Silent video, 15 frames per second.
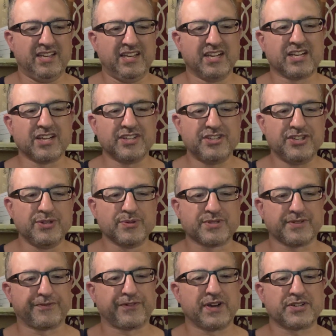It could use
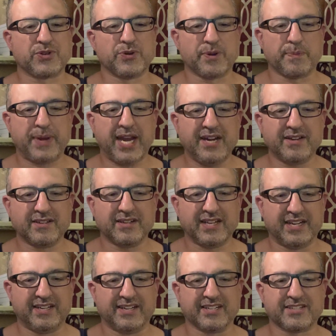a fresh coat of paint
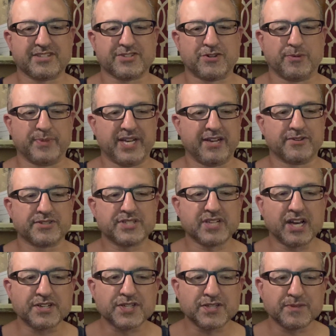and an exterminator's
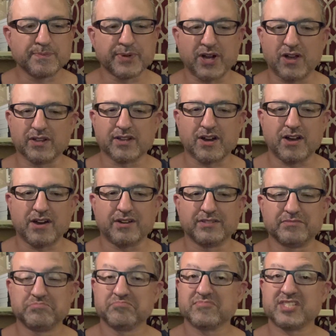touch, but all in
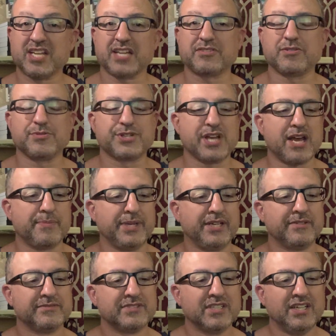all, it's not too shabby.
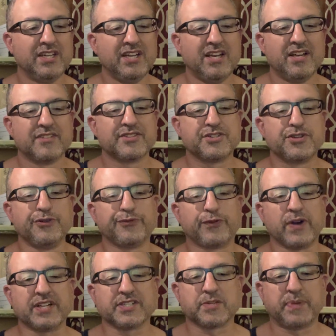The two
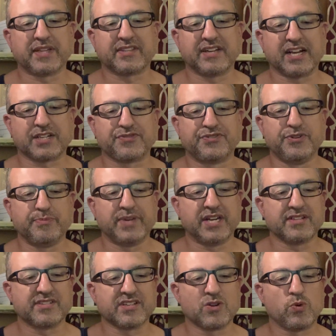friends spent the next few
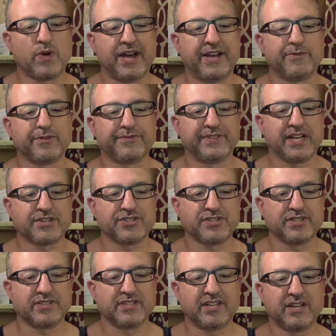minutes in quiet
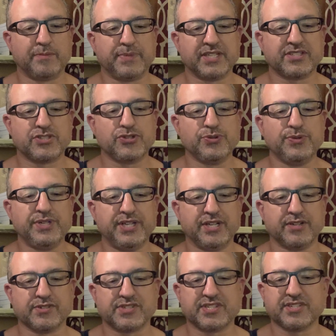reflection. It had been 2
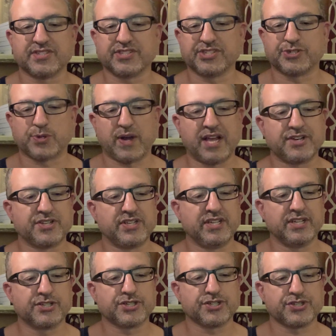years since the
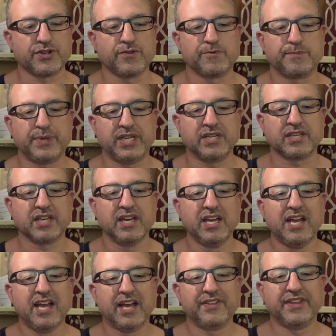tragedy in Shoshone Peak,
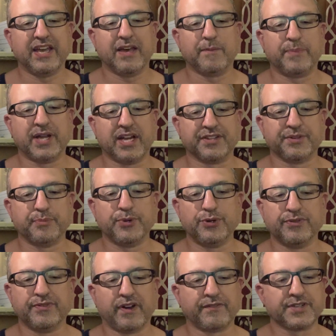and they had been on the
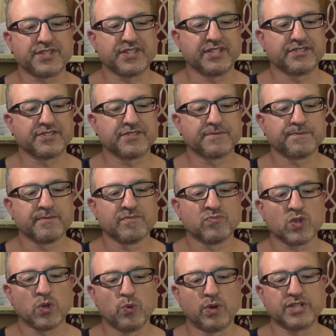move ever since.
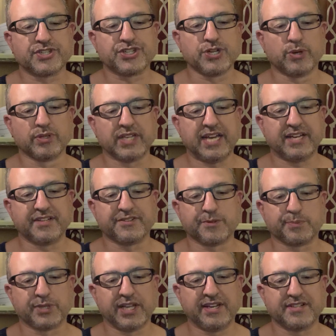Once Joe landed
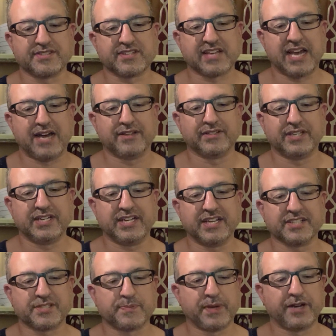their plane in Scotland, he
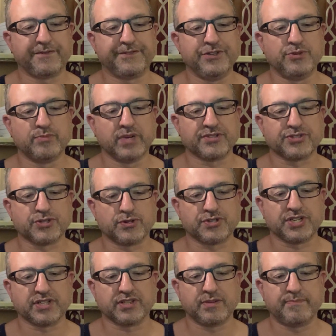had spent a few months
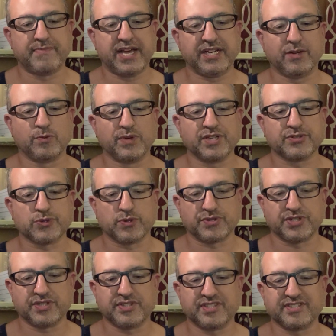searching the many
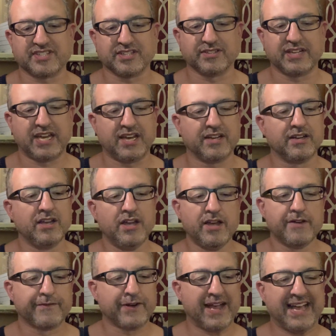resources he still had
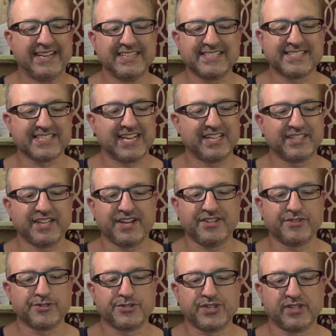for any sign that
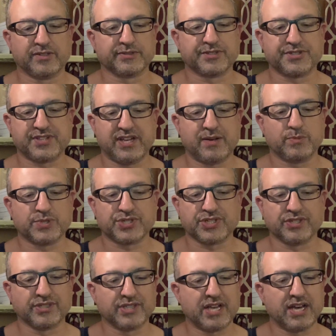either Gerald or Sam was
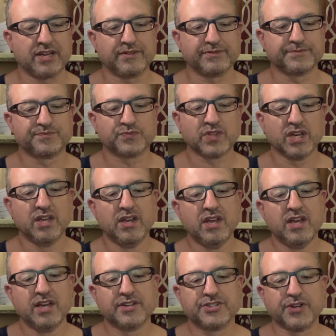still alive.
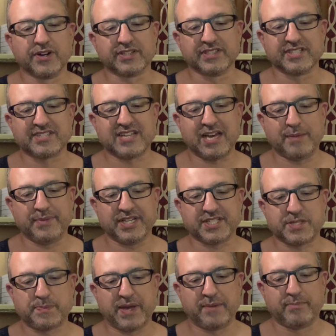During this time, he
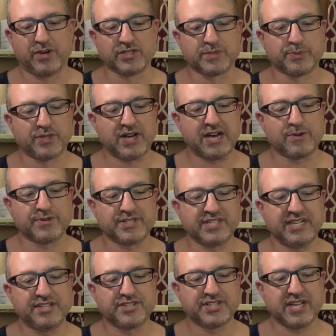had spent multiple hours
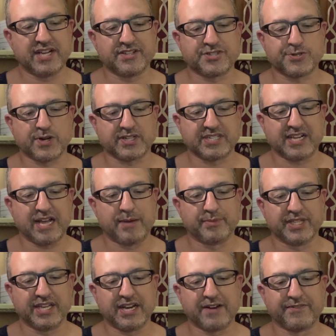each day instructing
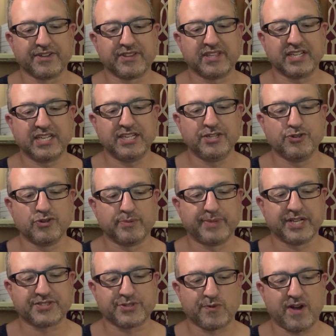Emily in everything he knew
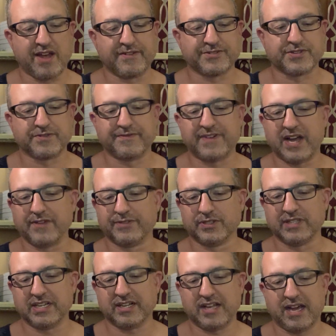about
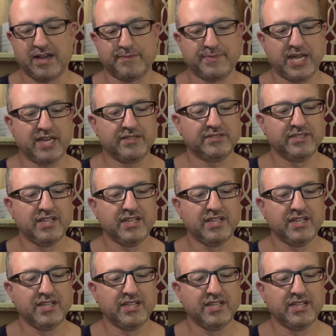survival and combat.